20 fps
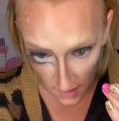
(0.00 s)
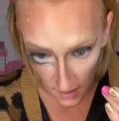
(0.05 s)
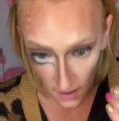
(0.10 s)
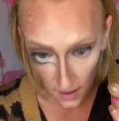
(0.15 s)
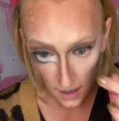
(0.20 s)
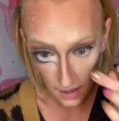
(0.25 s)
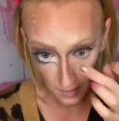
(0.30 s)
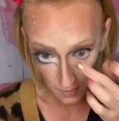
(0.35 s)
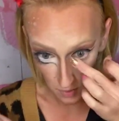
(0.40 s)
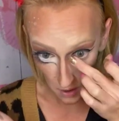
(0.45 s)

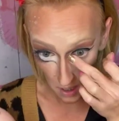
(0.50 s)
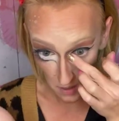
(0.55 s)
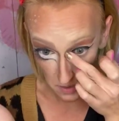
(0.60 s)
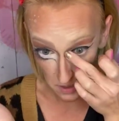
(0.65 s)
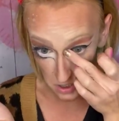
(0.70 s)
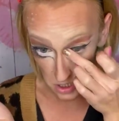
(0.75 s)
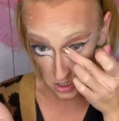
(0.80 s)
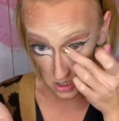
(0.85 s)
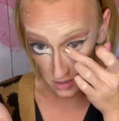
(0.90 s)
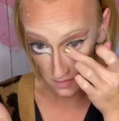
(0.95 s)
I probably
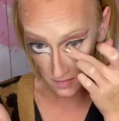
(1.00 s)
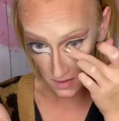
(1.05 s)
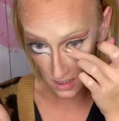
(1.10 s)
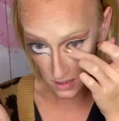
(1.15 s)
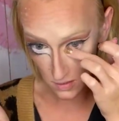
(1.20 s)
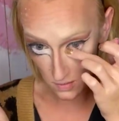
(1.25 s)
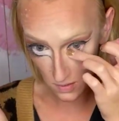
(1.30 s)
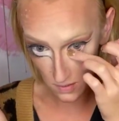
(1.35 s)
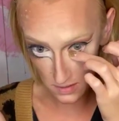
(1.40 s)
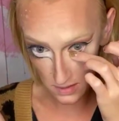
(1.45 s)
shouldn't have
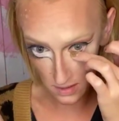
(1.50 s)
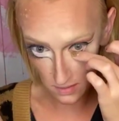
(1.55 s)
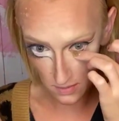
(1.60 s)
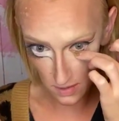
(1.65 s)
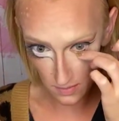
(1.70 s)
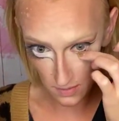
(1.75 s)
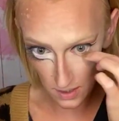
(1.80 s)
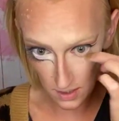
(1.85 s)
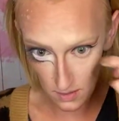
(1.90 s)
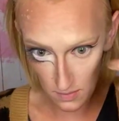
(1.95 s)
touched what was on my
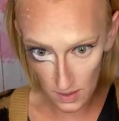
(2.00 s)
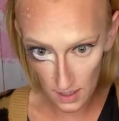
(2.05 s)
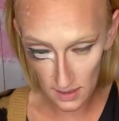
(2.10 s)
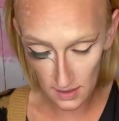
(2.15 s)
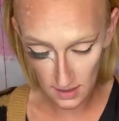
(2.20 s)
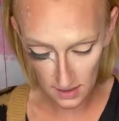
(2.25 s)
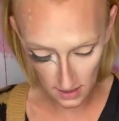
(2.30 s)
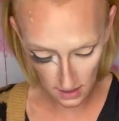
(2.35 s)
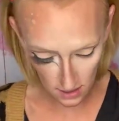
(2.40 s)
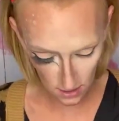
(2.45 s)
bottom
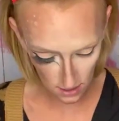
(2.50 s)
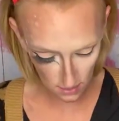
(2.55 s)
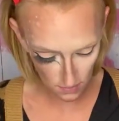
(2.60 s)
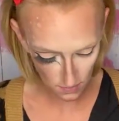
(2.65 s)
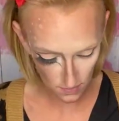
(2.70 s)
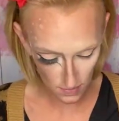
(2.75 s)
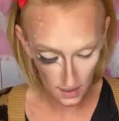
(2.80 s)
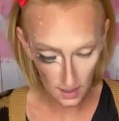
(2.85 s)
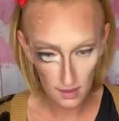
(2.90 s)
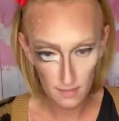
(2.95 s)
eyelid either,
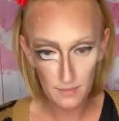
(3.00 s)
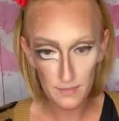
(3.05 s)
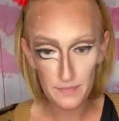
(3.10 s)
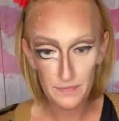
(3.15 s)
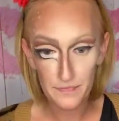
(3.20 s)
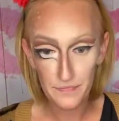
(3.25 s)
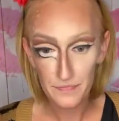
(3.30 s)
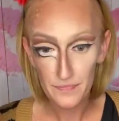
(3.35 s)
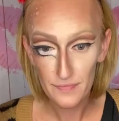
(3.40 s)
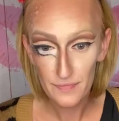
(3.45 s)
but
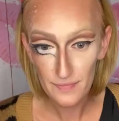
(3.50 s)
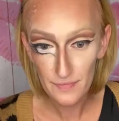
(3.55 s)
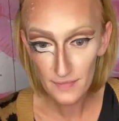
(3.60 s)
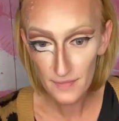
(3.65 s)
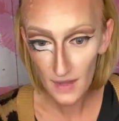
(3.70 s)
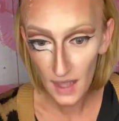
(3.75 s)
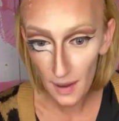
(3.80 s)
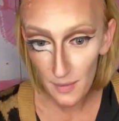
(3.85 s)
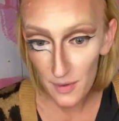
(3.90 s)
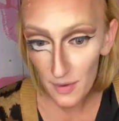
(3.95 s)

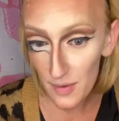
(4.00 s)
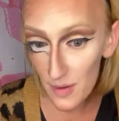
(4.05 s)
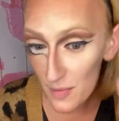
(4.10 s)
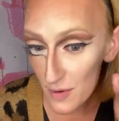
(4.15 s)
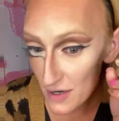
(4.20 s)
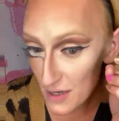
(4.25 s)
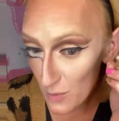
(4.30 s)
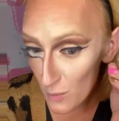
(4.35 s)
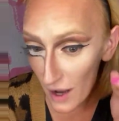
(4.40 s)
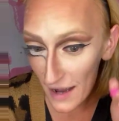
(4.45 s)
I'm gonna be
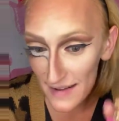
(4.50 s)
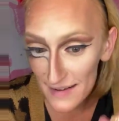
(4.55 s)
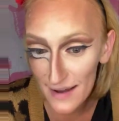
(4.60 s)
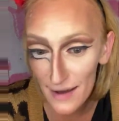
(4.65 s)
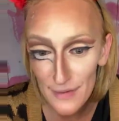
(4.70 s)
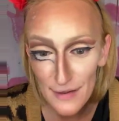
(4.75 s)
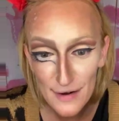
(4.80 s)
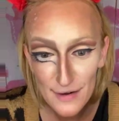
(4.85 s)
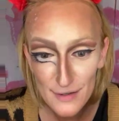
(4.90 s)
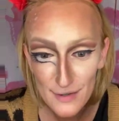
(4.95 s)
putting white down
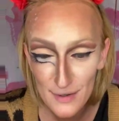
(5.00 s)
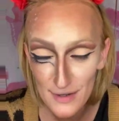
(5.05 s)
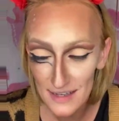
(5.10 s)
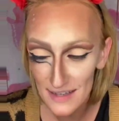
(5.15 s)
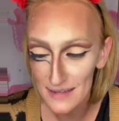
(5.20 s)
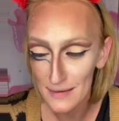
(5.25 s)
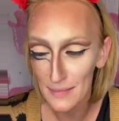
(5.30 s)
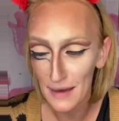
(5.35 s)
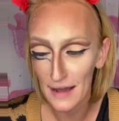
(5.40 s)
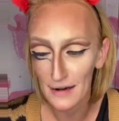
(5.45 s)
there, so it
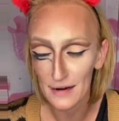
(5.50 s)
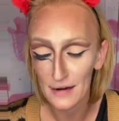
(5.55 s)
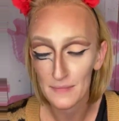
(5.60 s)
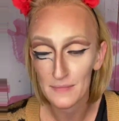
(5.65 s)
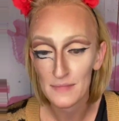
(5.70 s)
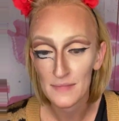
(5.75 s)
doesn't matter.